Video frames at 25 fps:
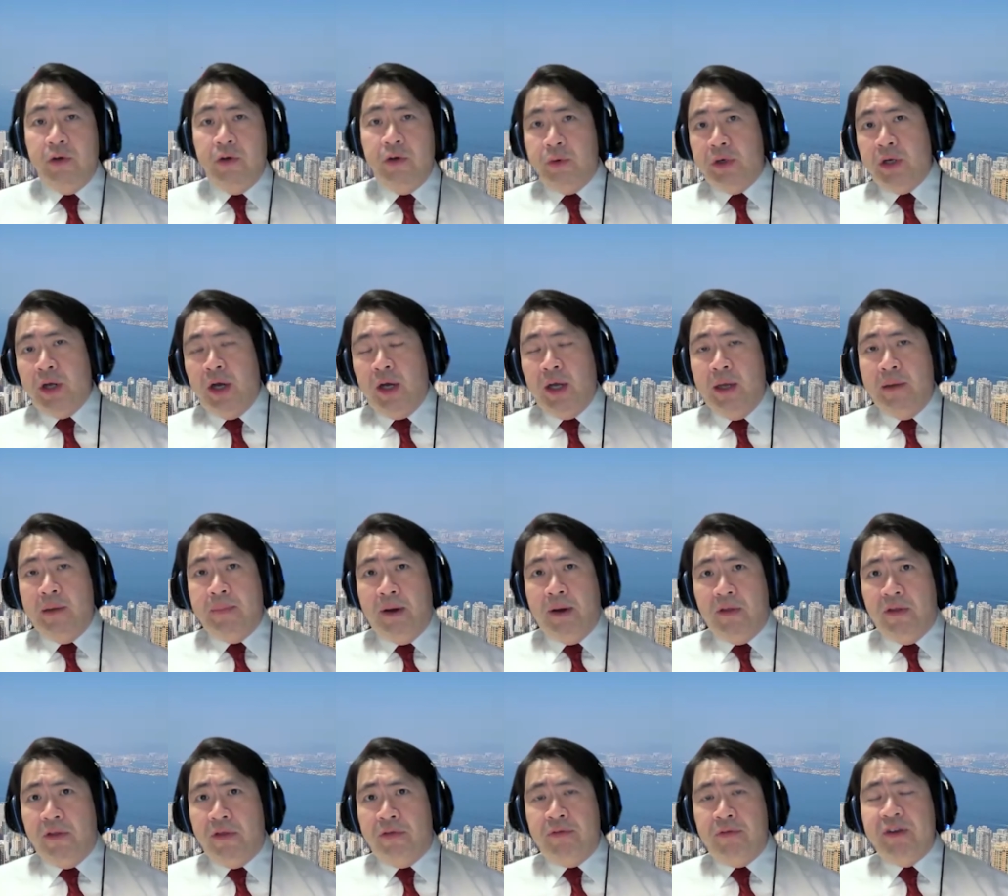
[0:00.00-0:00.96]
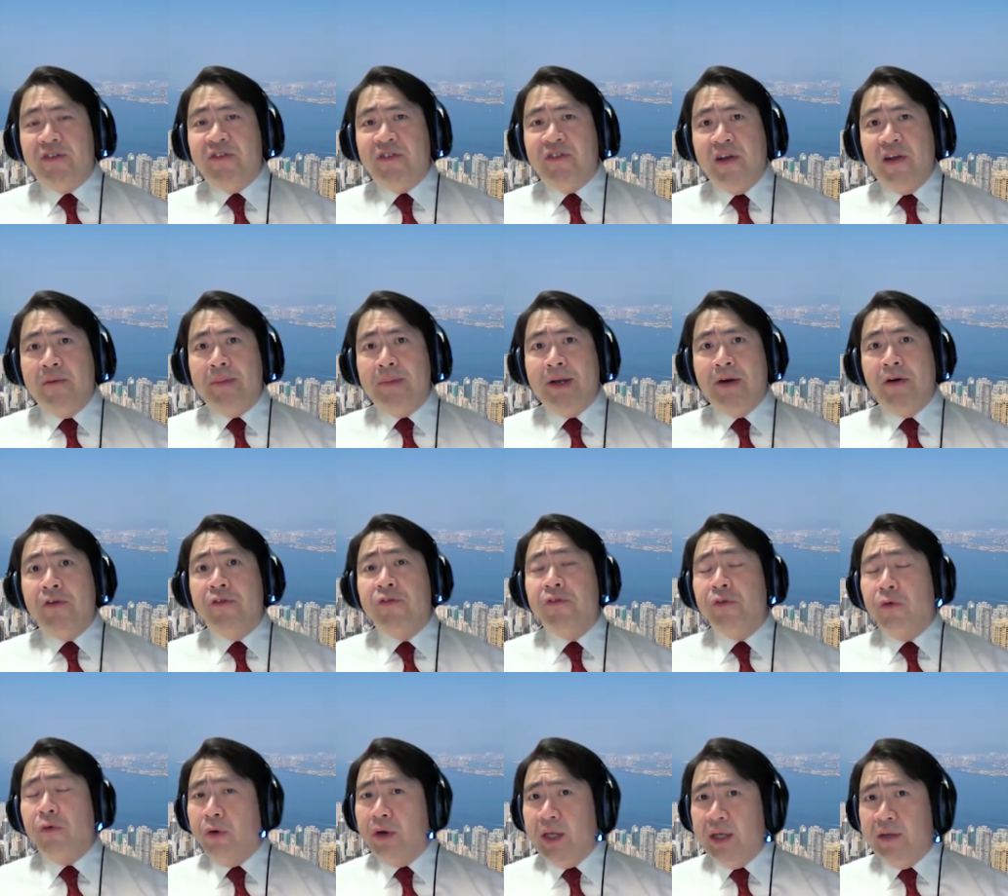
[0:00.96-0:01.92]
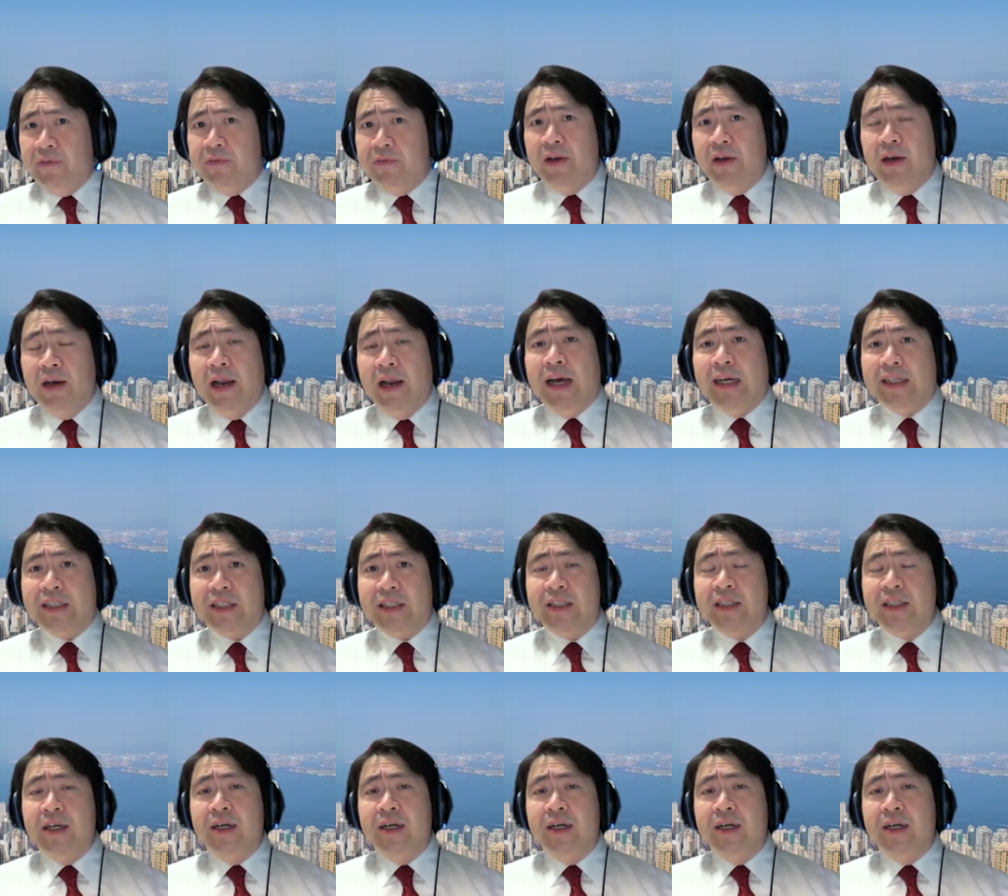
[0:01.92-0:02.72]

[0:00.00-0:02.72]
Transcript: We're talking about three centimeters or even less.